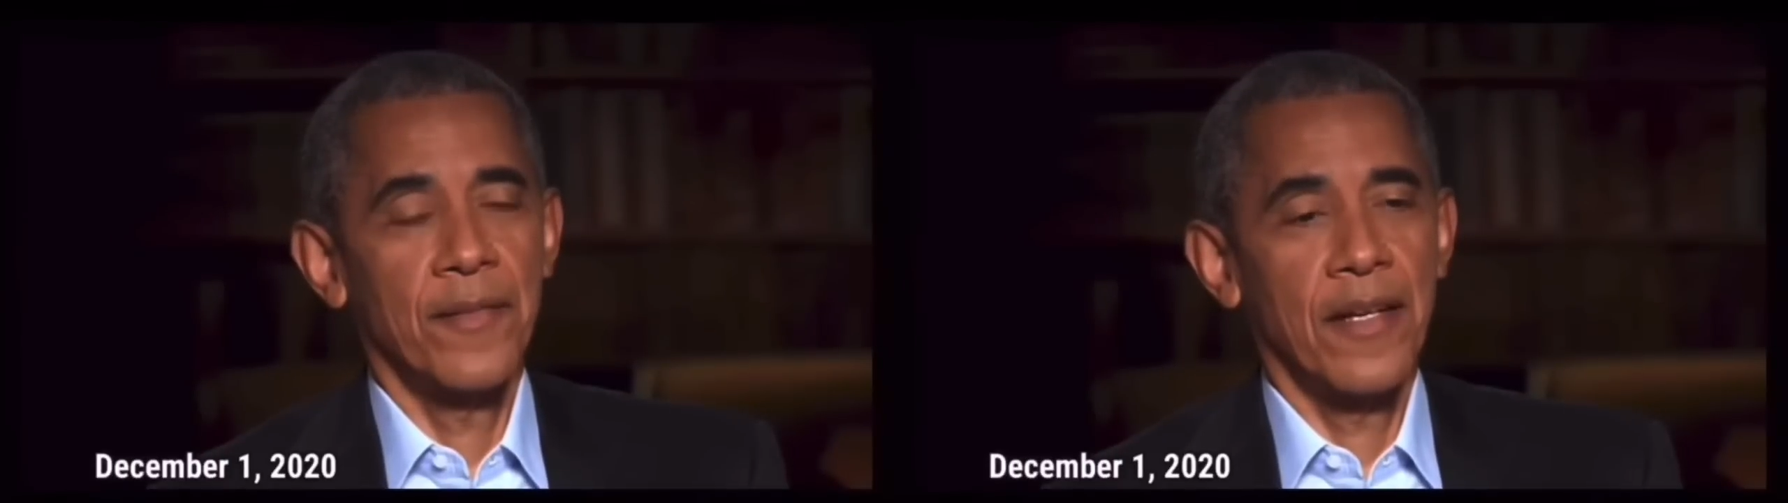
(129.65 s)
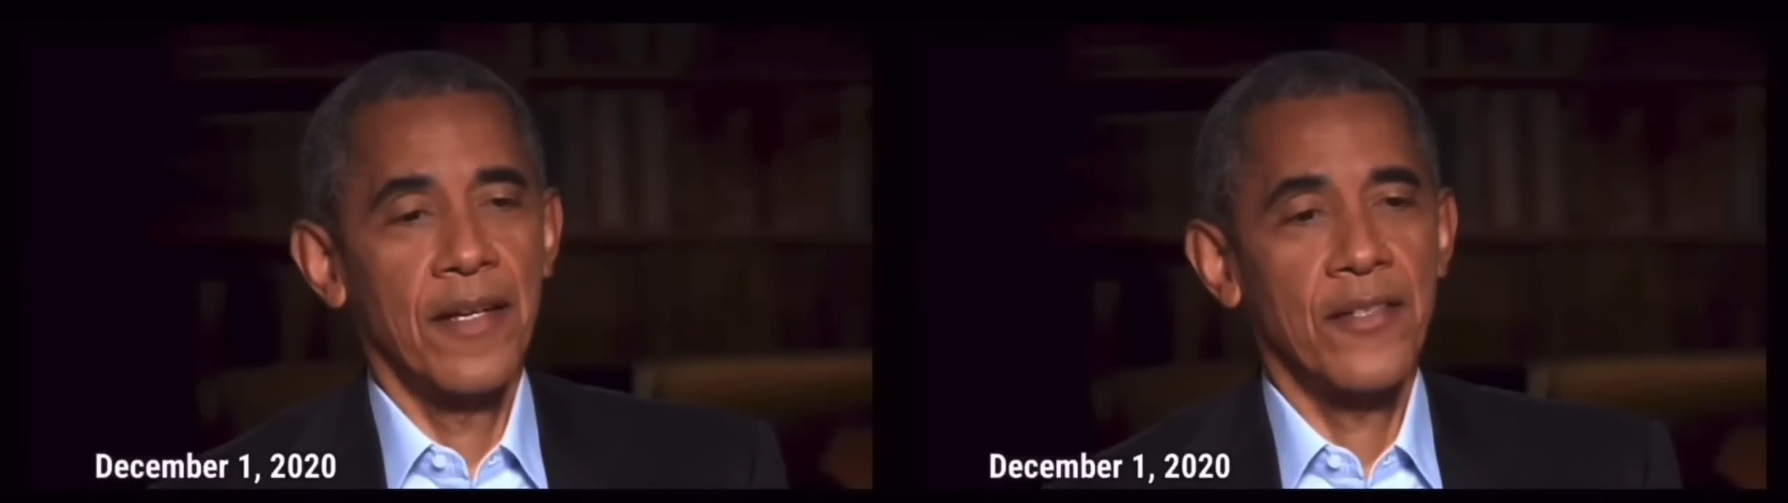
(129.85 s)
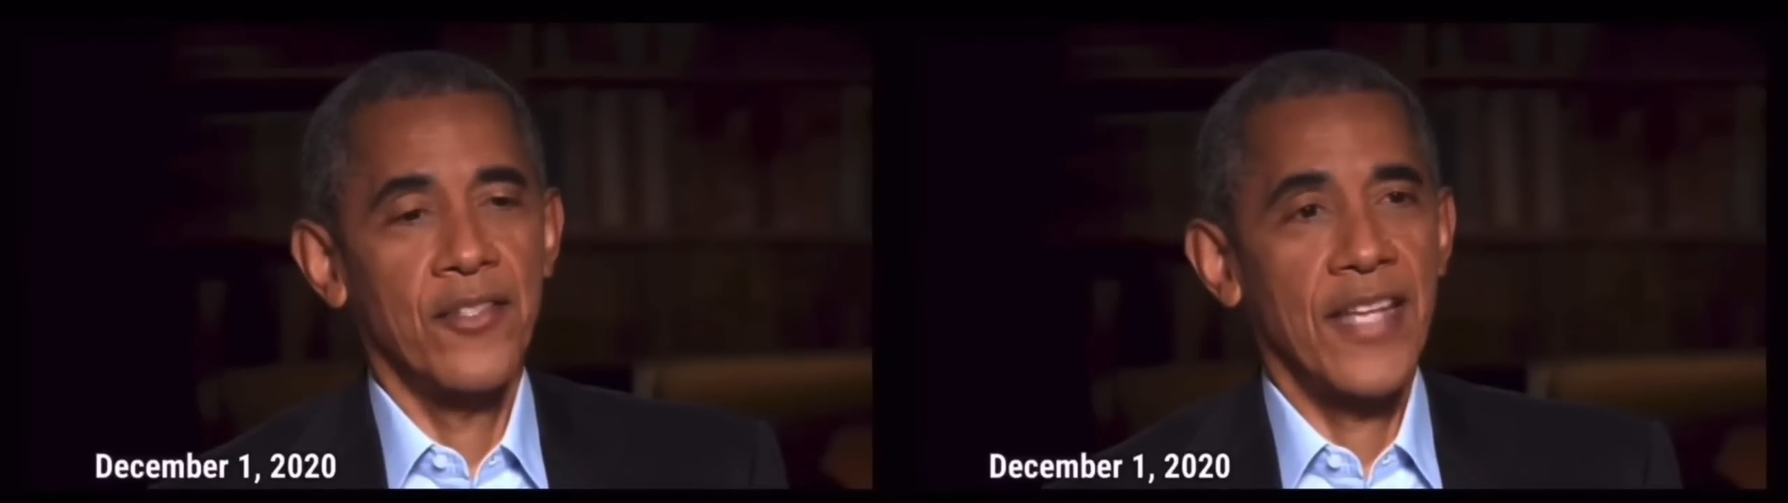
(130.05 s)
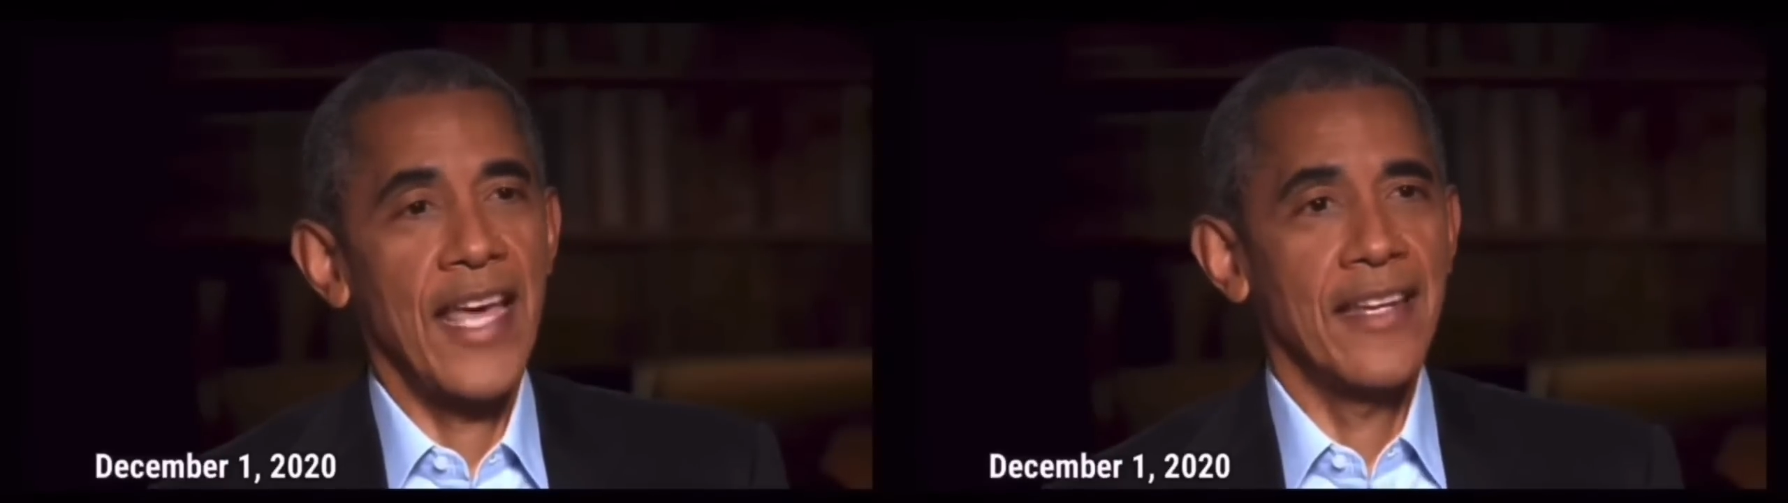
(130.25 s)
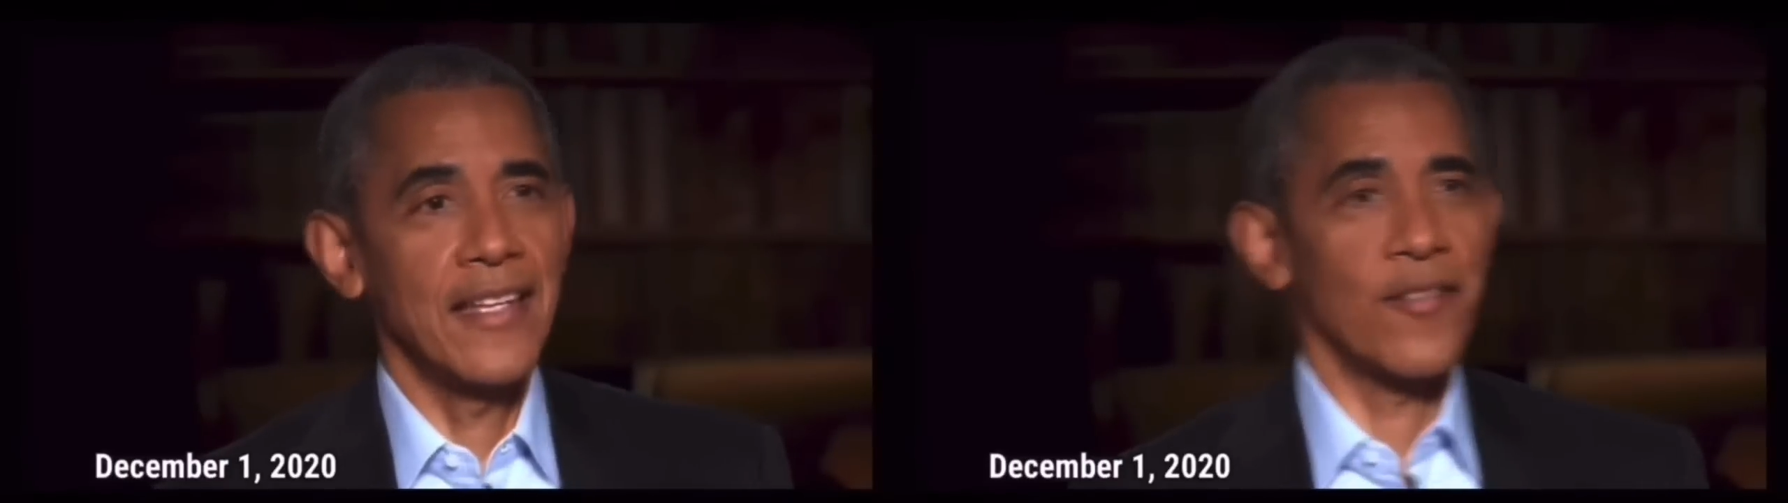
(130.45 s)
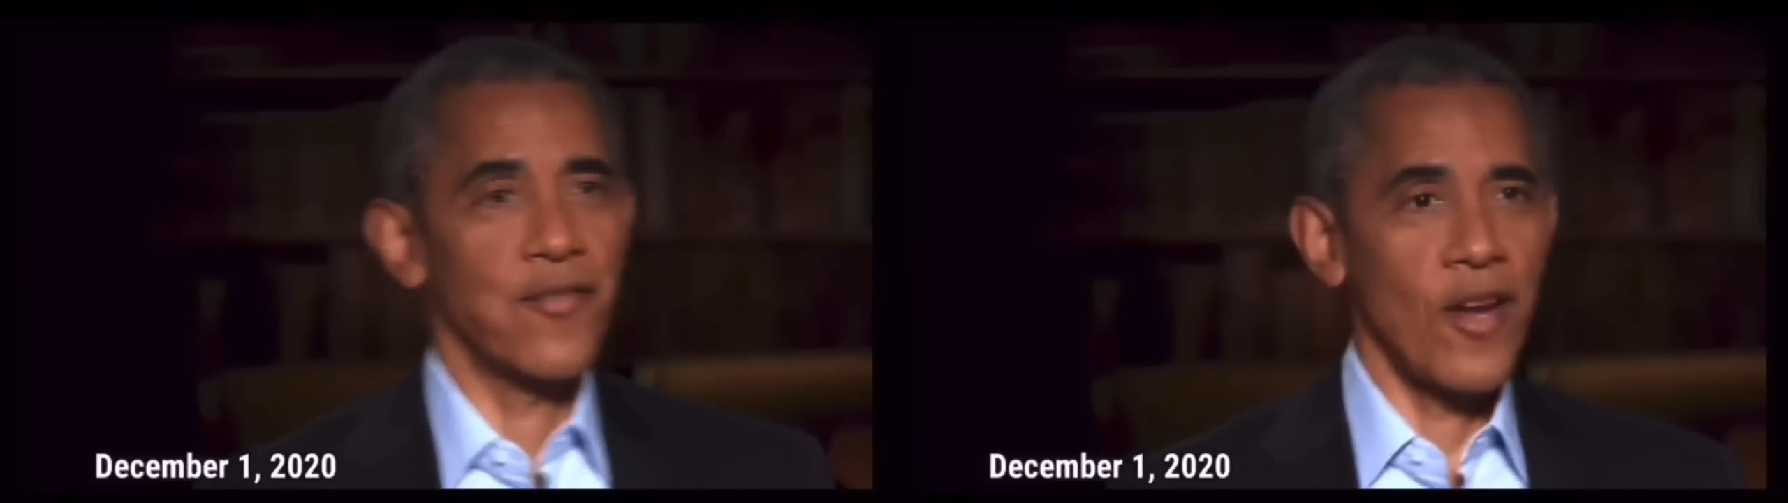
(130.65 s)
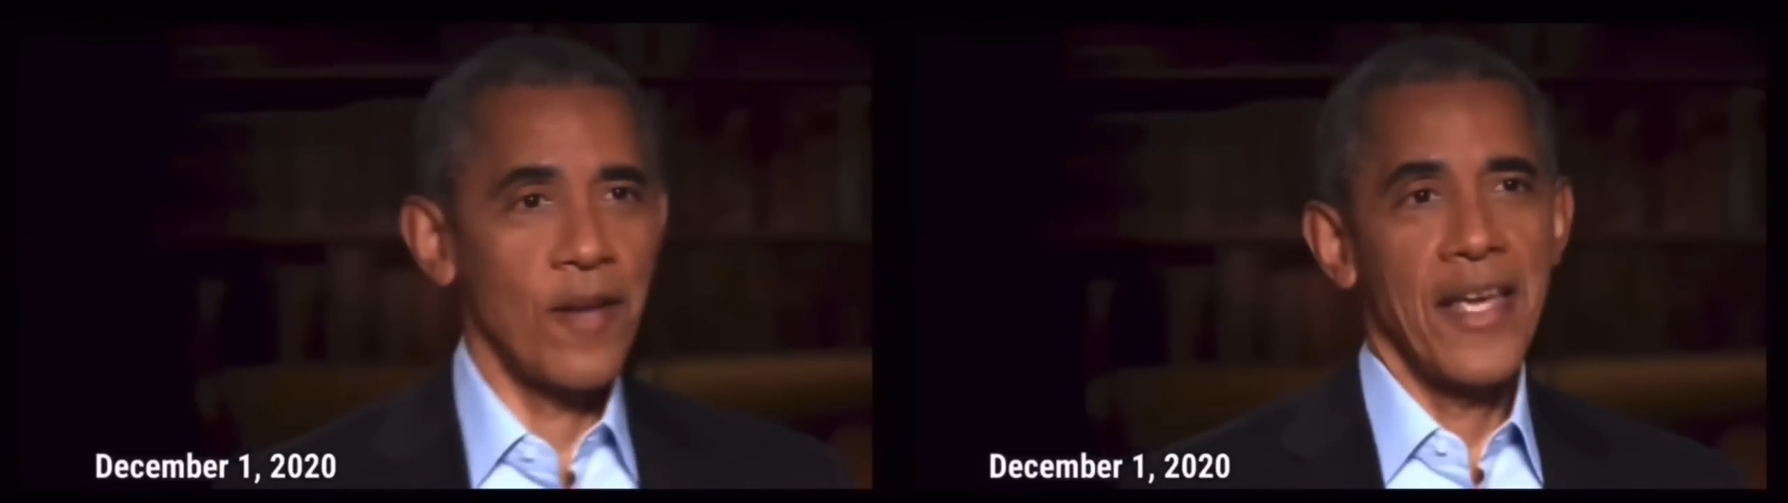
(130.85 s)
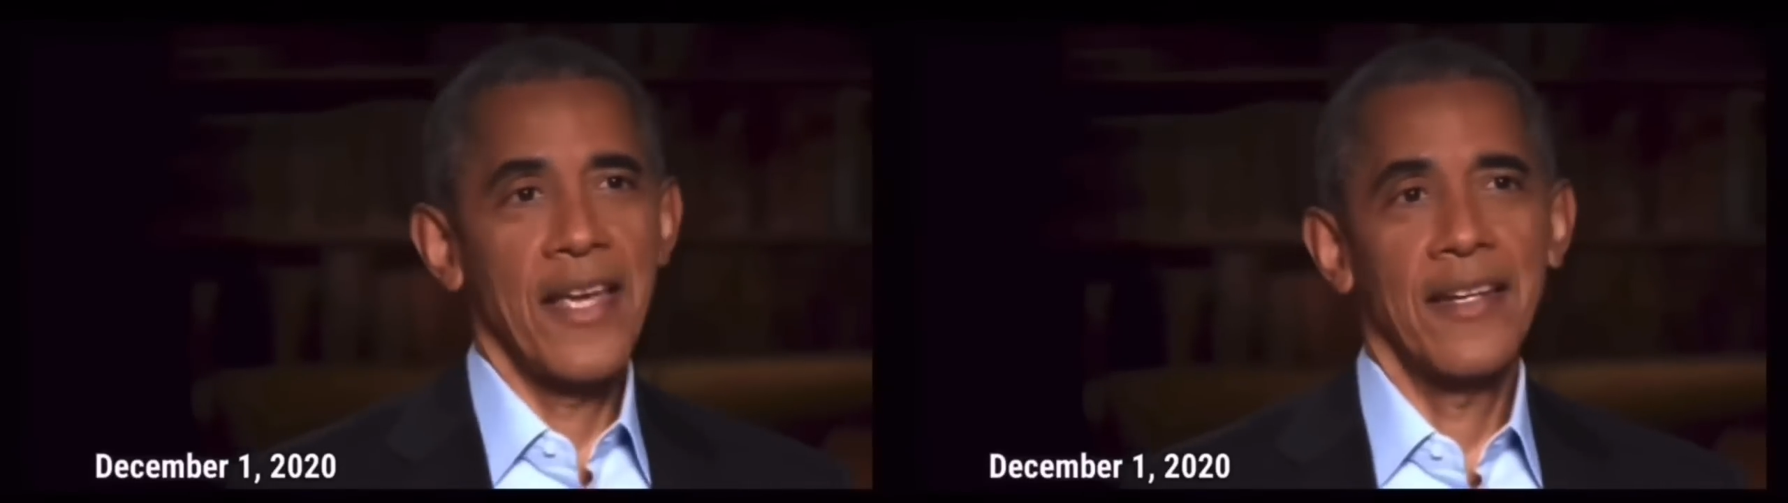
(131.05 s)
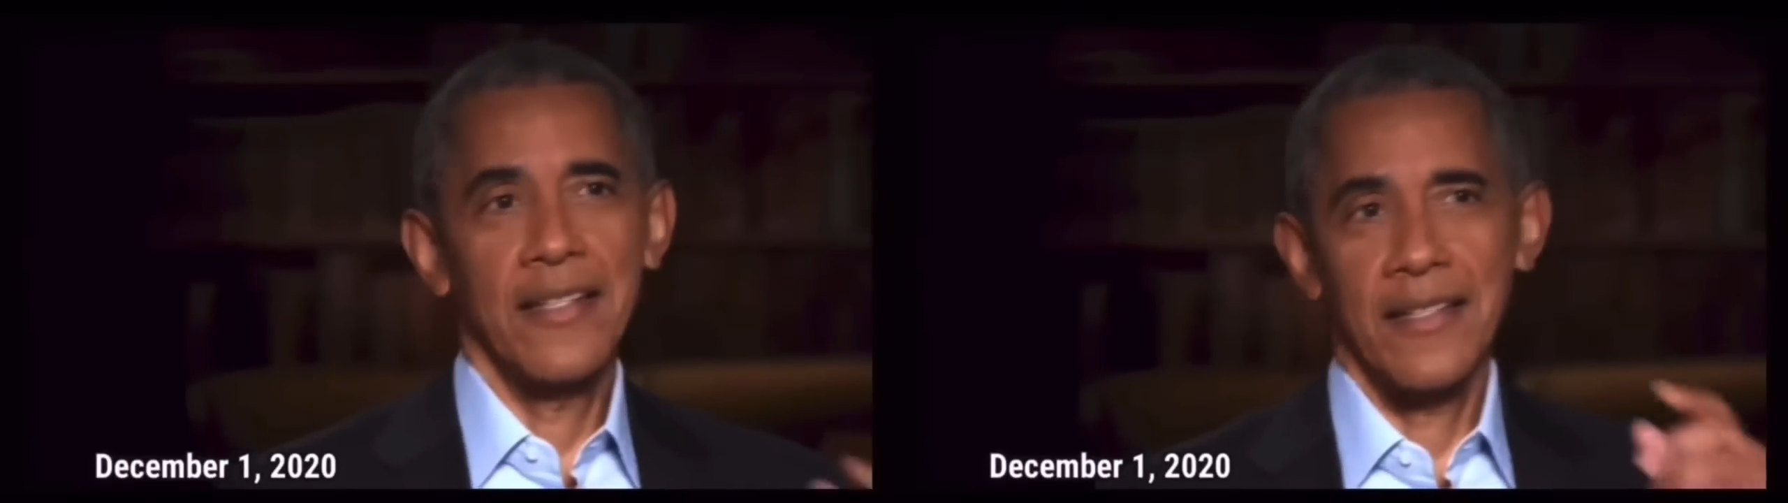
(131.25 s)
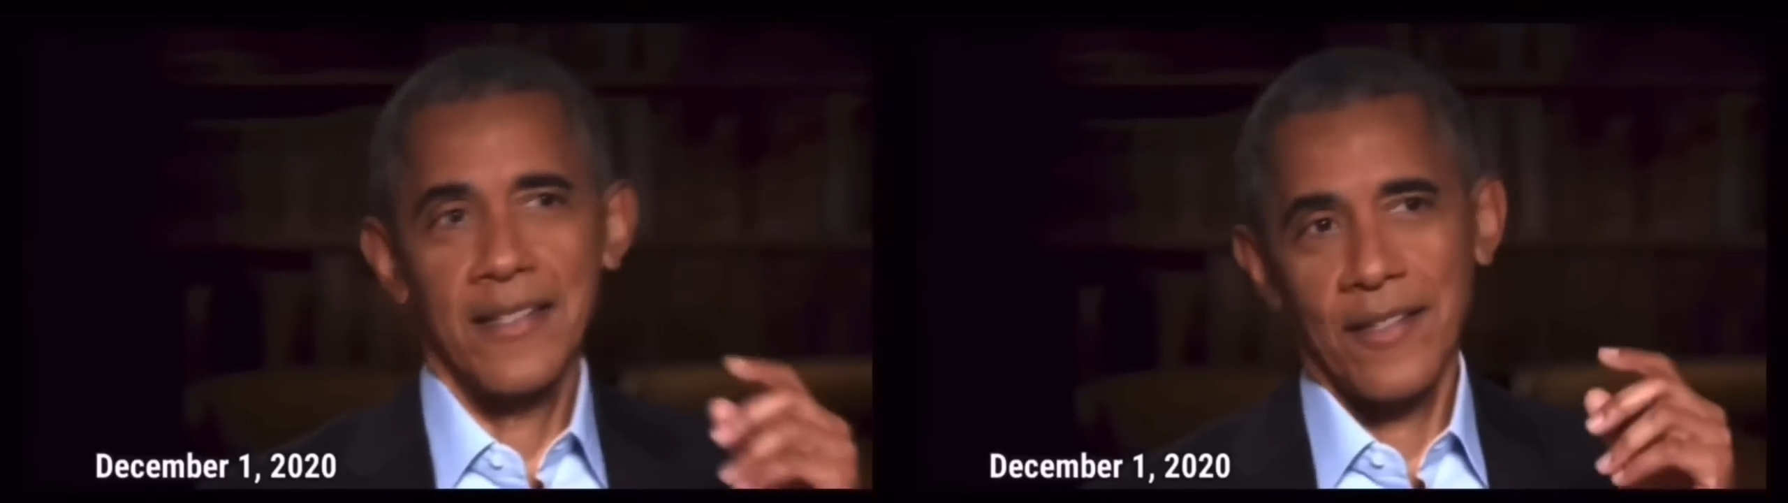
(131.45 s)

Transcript: a stand-in, a front man